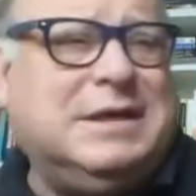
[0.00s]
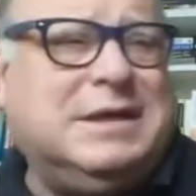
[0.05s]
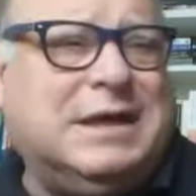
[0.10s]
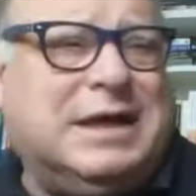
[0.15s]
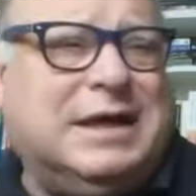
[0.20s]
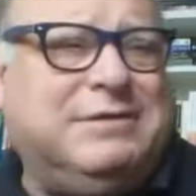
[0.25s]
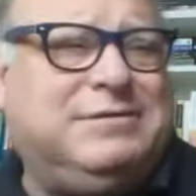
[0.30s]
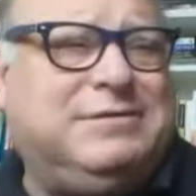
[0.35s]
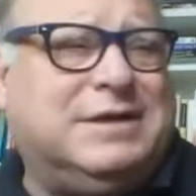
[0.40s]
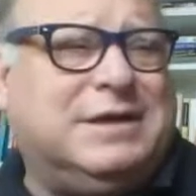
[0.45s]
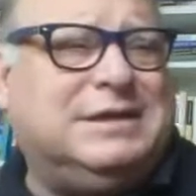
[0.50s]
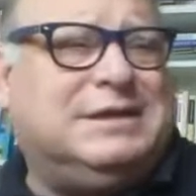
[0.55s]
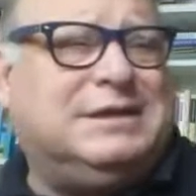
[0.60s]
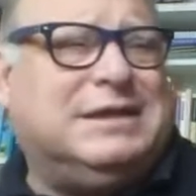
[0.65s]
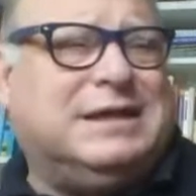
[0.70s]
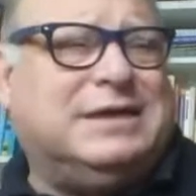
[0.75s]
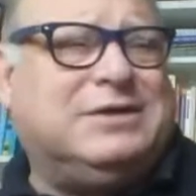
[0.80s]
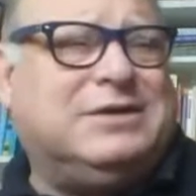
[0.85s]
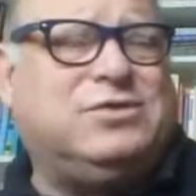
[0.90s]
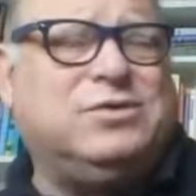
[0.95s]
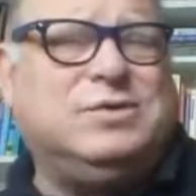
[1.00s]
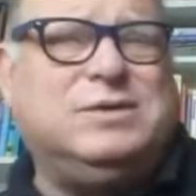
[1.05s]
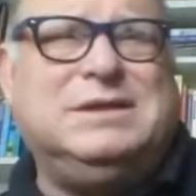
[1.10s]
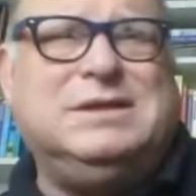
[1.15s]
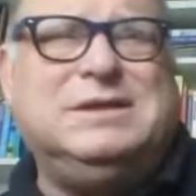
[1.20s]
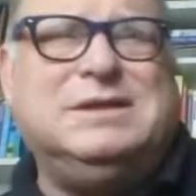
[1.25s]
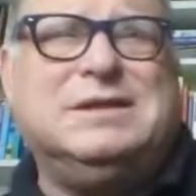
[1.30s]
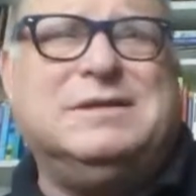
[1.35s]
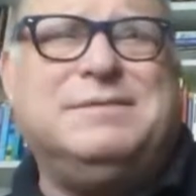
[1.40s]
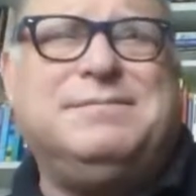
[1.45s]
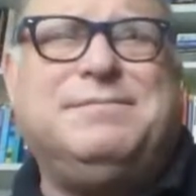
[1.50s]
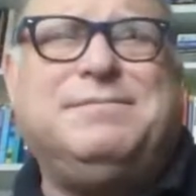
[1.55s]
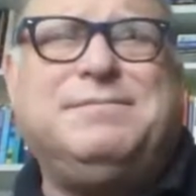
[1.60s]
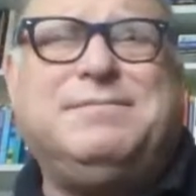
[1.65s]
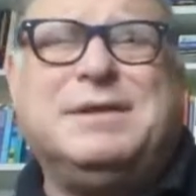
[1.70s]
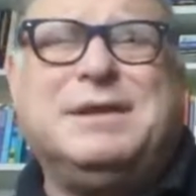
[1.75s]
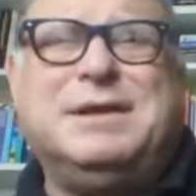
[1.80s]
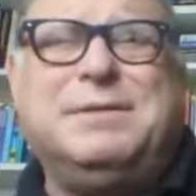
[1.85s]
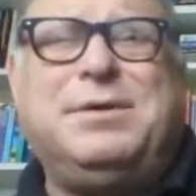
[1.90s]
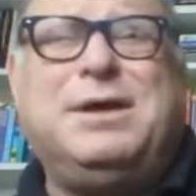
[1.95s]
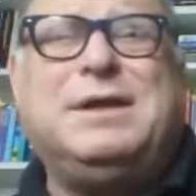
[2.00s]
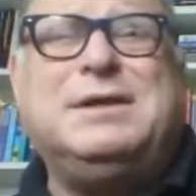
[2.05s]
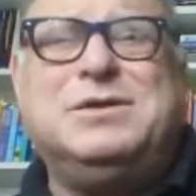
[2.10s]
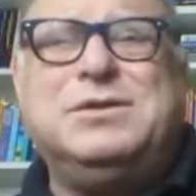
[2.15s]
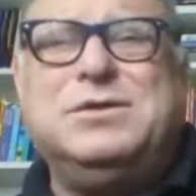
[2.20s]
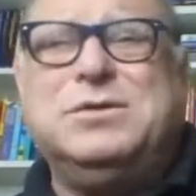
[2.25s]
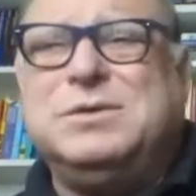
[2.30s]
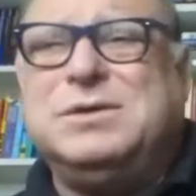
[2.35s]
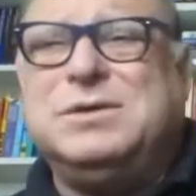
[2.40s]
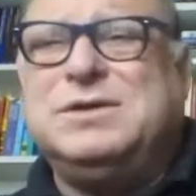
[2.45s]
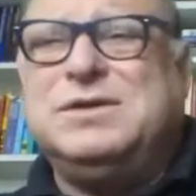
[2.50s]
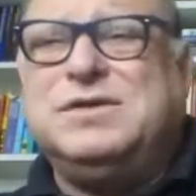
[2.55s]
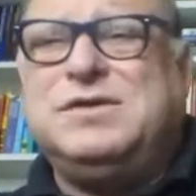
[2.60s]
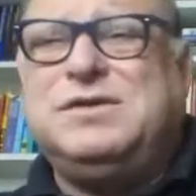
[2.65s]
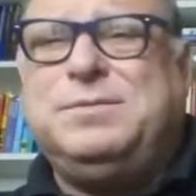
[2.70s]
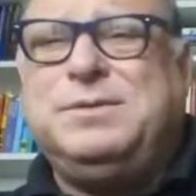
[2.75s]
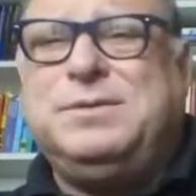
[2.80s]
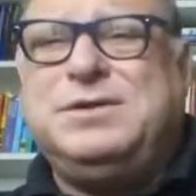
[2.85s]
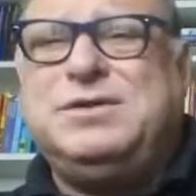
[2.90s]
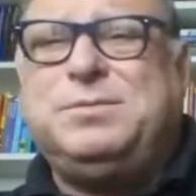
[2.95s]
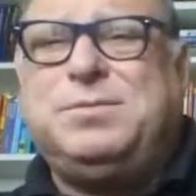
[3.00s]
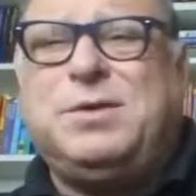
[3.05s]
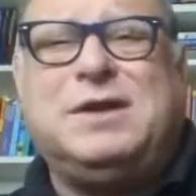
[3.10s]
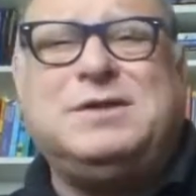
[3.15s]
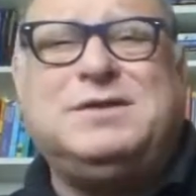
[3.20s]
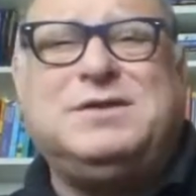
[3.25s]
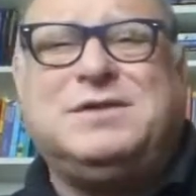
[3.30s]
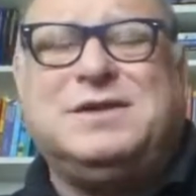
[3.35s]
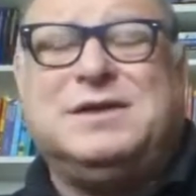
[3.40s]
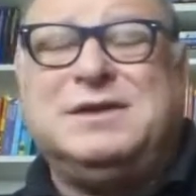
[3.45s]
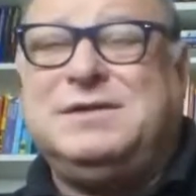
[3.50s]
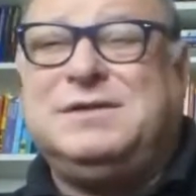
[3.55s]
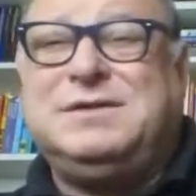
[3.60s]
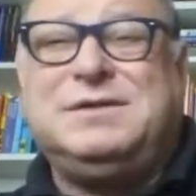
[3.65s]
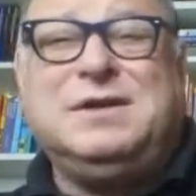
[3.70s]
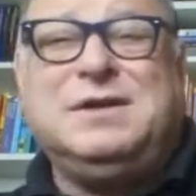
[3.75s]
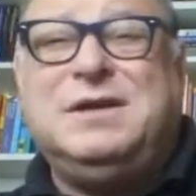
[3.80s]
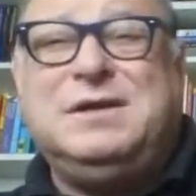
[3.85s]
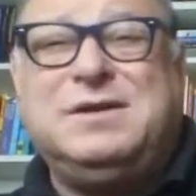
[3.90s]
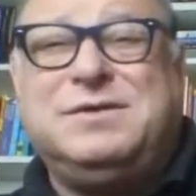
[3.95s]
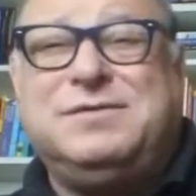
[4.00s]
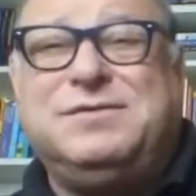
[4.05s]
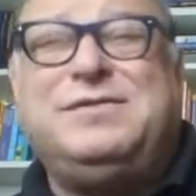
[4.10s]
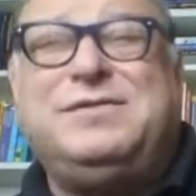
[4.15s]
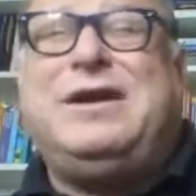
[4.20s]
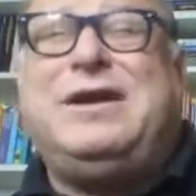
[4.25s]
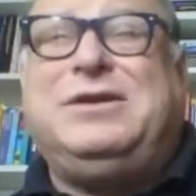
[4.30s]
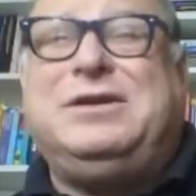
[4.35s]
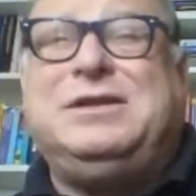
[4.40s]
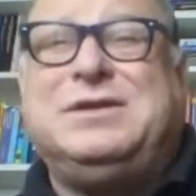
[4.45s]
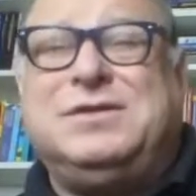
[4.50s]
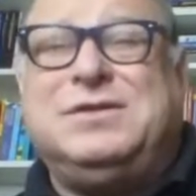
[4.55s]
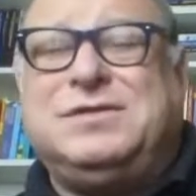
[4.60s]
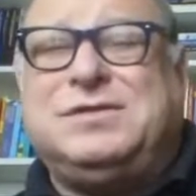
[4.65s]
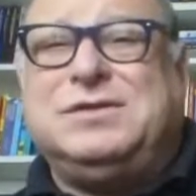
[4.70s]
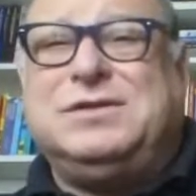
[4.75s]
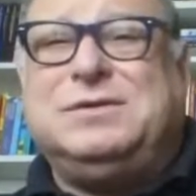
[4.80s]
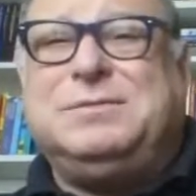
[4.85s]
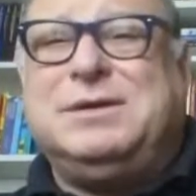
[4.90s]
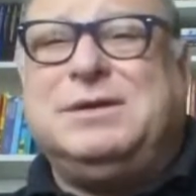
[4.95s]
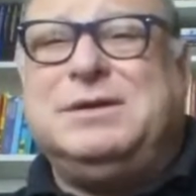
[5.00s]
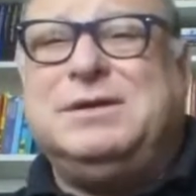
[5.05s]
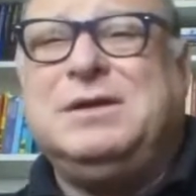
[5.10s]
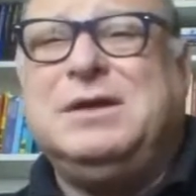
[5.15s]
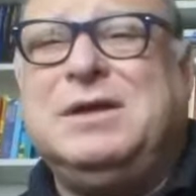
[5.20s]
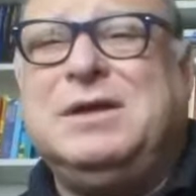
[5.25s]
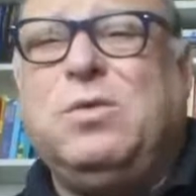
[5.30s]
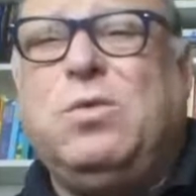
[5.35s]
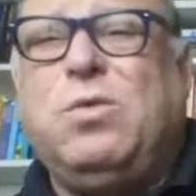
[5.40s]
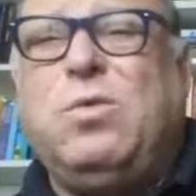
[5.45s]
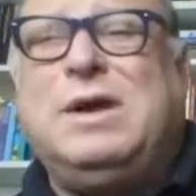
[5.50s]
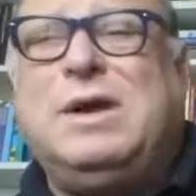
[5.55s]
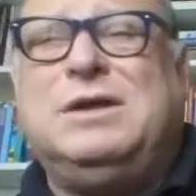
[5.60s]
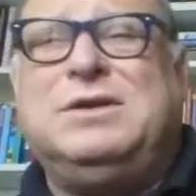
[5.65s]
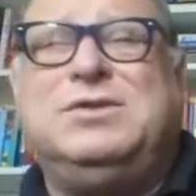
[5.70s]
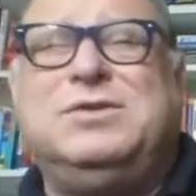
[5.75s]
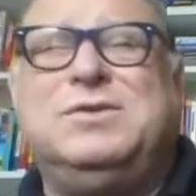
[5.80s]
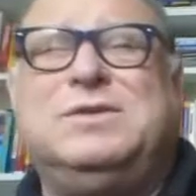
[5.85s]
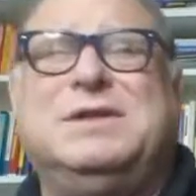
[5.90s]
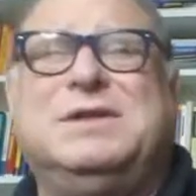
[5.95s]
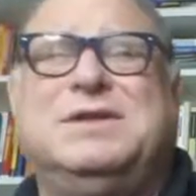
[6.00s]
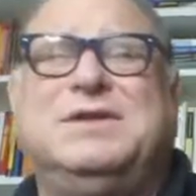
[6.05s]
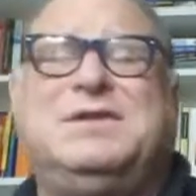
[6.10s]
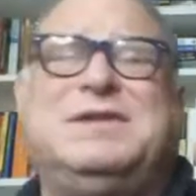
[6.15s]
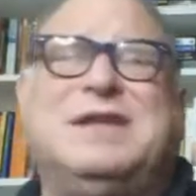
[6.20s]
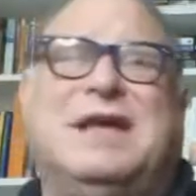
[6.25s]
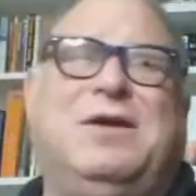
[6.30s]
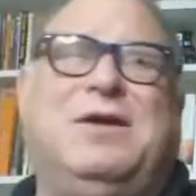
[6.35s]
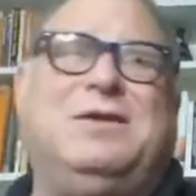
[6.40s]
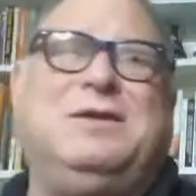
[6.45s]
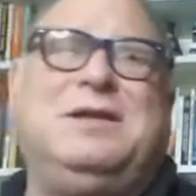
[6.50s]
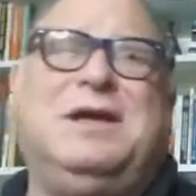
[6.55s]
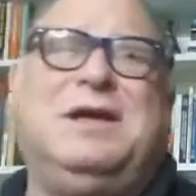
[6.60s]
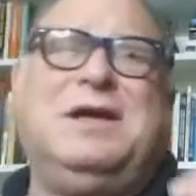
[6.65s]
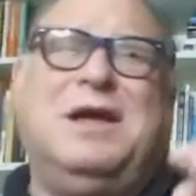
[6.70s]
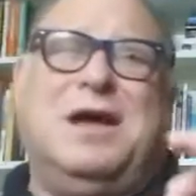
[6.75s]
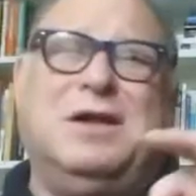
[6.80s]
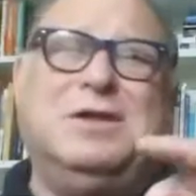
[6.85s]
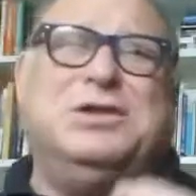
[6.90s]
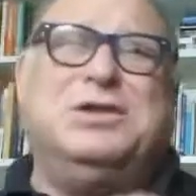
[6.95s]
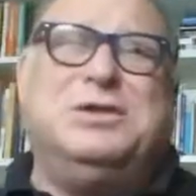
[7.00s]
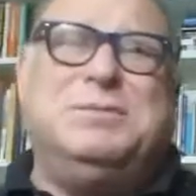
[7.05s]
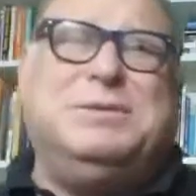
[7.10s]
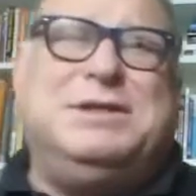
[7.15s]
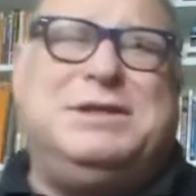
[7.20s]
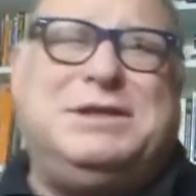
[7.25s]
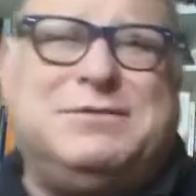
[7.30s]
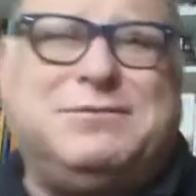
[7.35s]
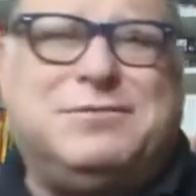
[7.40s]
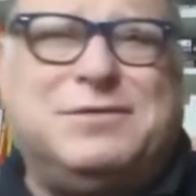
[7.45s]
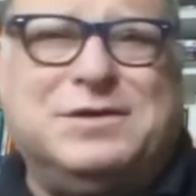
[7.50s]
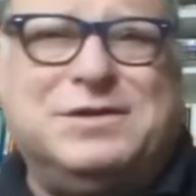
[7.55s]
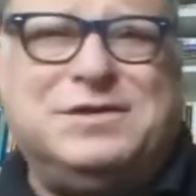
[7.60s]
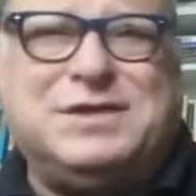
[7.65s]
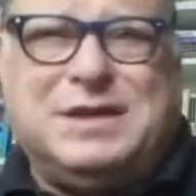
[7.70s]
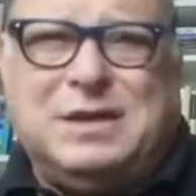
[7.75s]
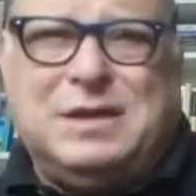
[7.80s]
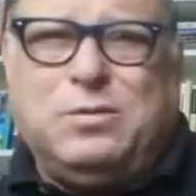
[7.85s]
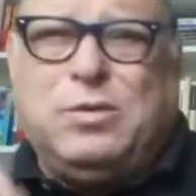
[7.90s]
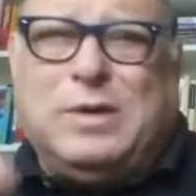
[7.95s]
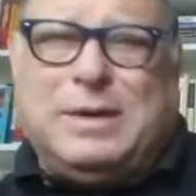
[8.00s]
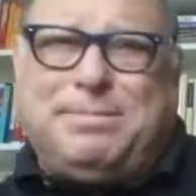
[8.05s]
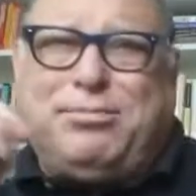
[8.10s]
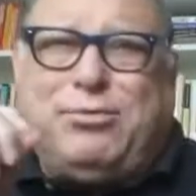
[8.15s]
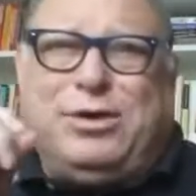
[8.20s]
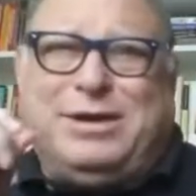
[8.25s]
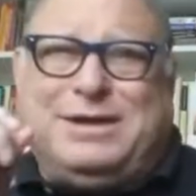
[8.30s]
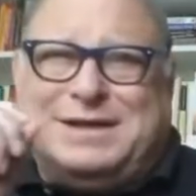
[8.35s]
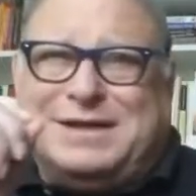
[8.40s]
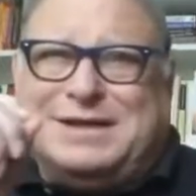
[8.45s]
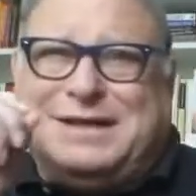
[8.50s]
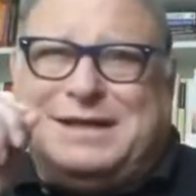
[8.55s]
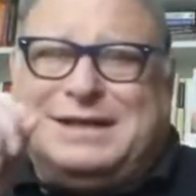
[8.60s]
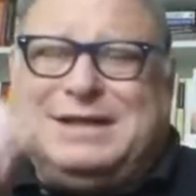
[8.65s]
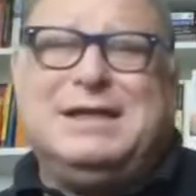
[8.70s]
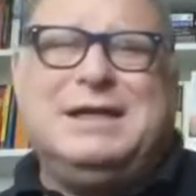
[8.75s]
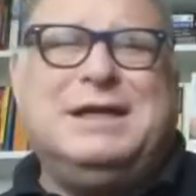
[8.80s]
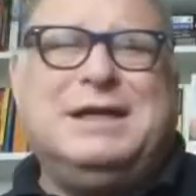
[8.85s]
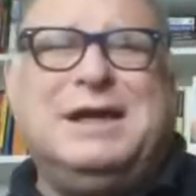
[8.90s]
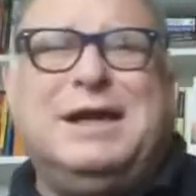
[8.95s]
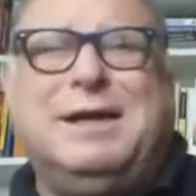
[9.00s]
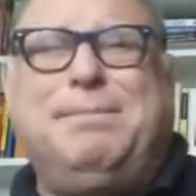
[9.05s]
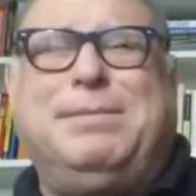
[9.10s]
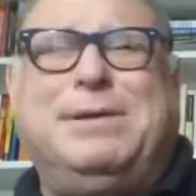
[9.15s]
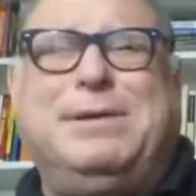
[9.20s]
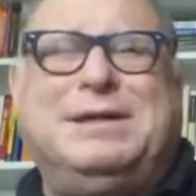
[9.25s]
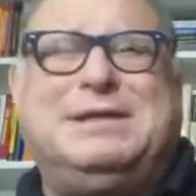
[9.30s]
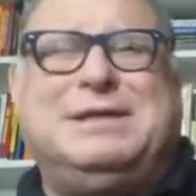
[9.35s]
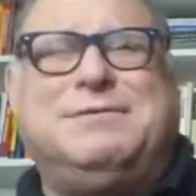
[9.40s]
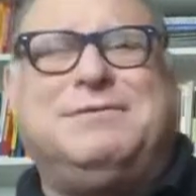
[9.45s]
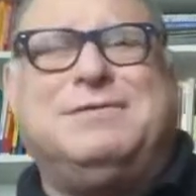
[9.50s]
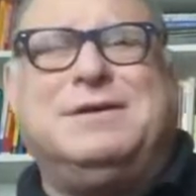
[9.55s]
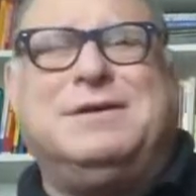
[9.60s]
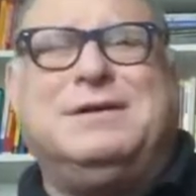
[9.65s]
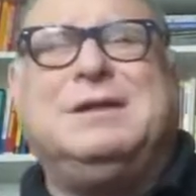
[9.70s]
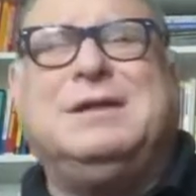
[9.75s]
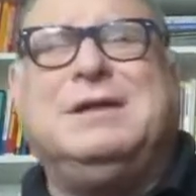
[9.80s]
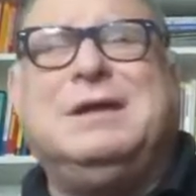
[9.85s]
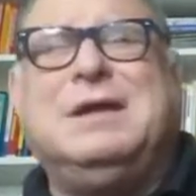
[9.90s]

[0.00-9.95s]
I've got actually a brother who works in speech processing. He's very concerned about when two things sound a little bit different and at what point are they a bit different.